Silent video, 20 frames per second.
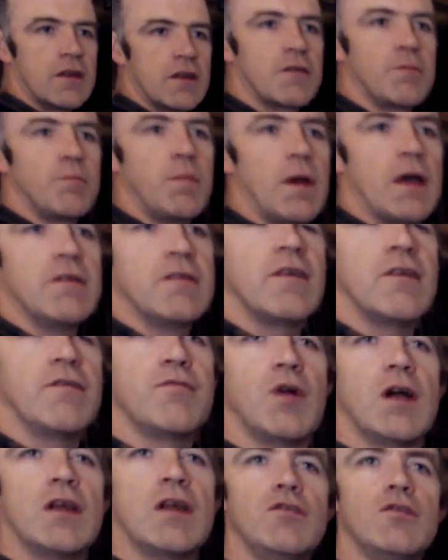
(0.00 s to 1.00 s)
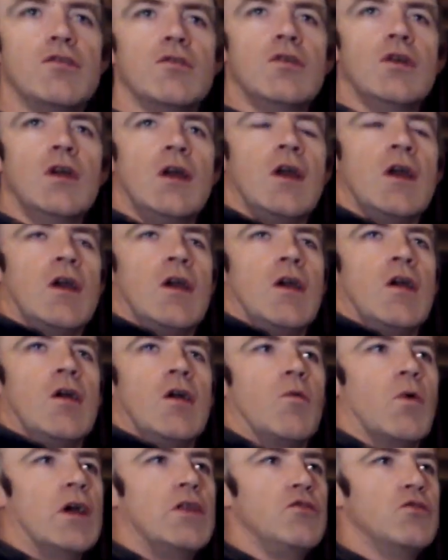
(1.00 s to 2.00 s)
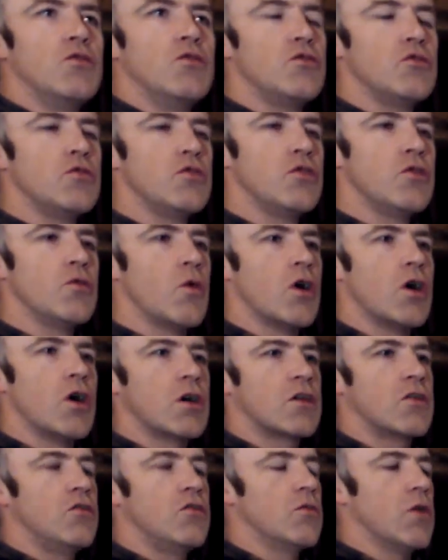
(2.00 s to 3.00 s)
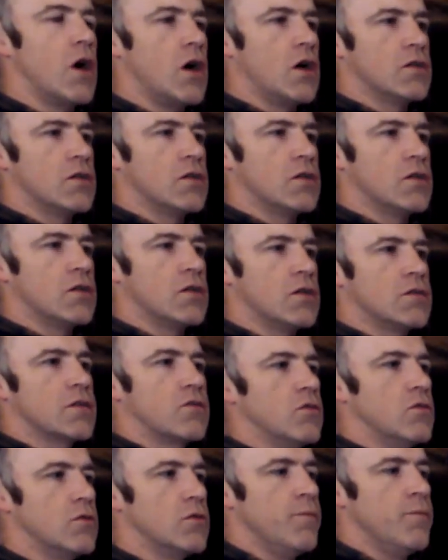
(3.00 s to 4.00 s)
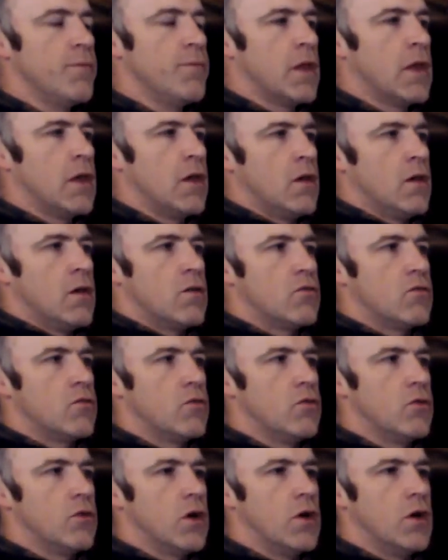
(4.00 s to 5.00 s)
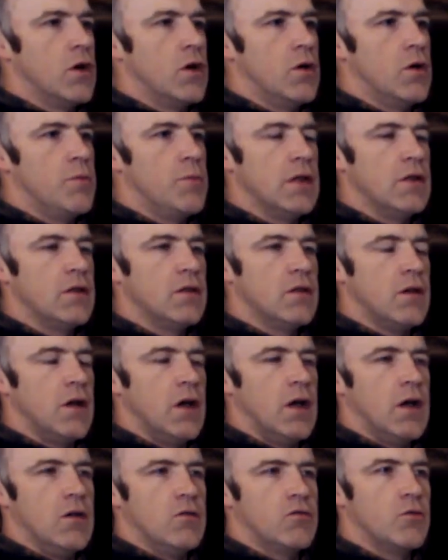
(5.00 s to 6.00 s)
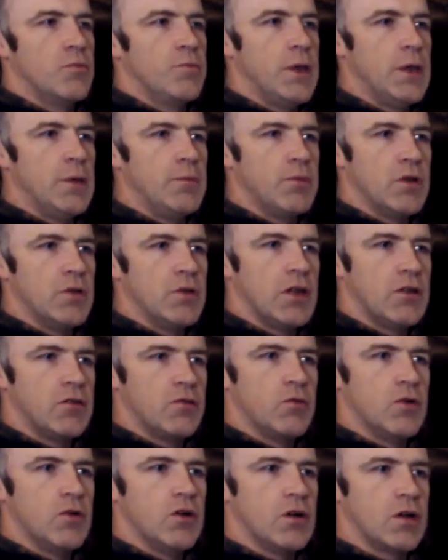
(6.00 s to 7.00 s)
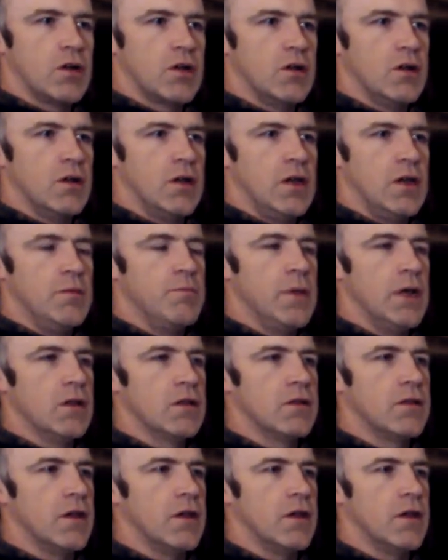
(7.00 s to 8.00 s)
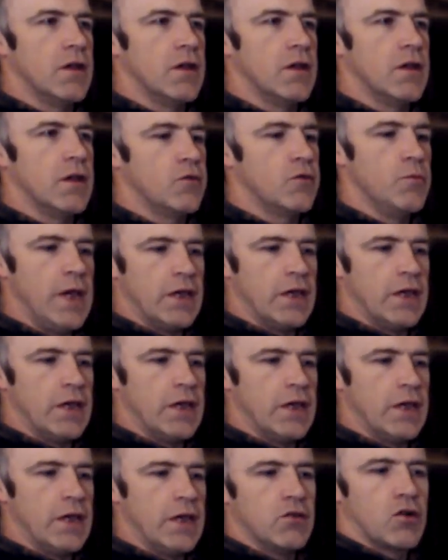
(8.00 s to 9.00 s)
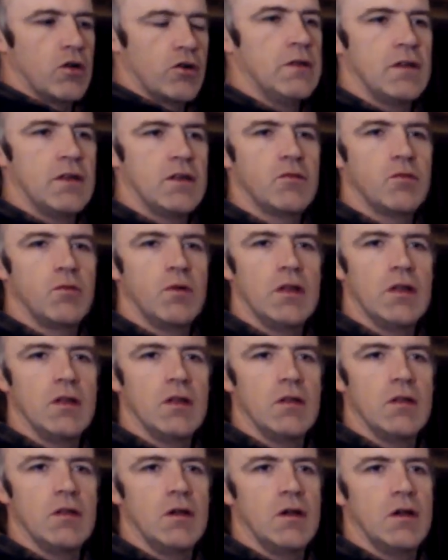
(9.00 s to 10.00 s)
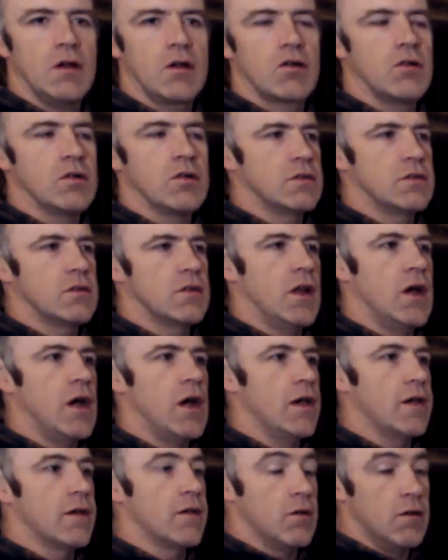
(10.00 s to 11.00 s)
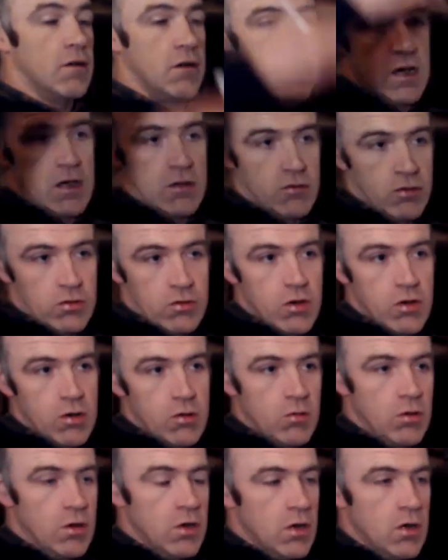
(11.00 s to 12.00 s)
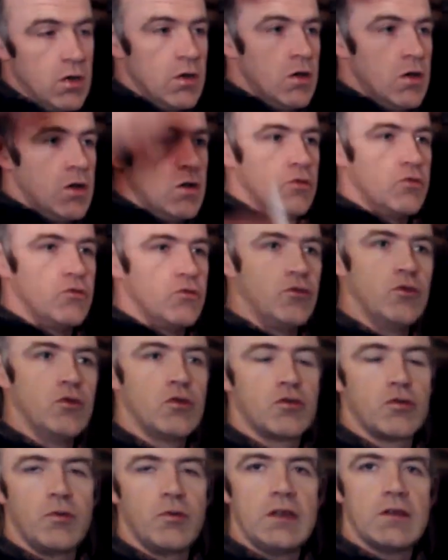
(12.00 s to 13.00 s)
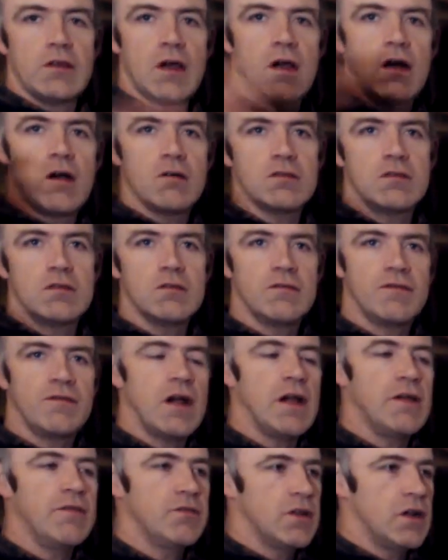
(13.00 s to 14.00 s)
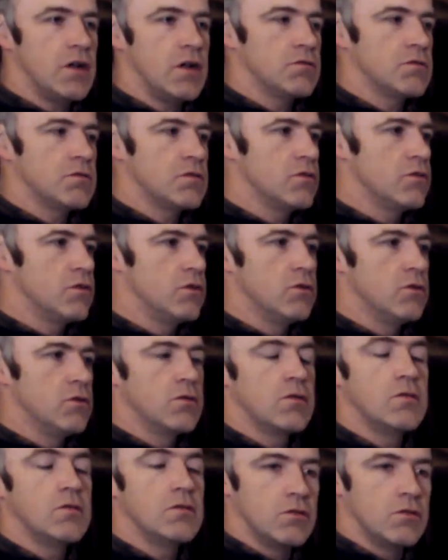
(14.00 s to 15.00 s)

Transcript: Expensive. When you do the work, you ask to build to people that work in building to make the concrete. It will cost like I don't know, 2,000, 3,000, 5,000 euros or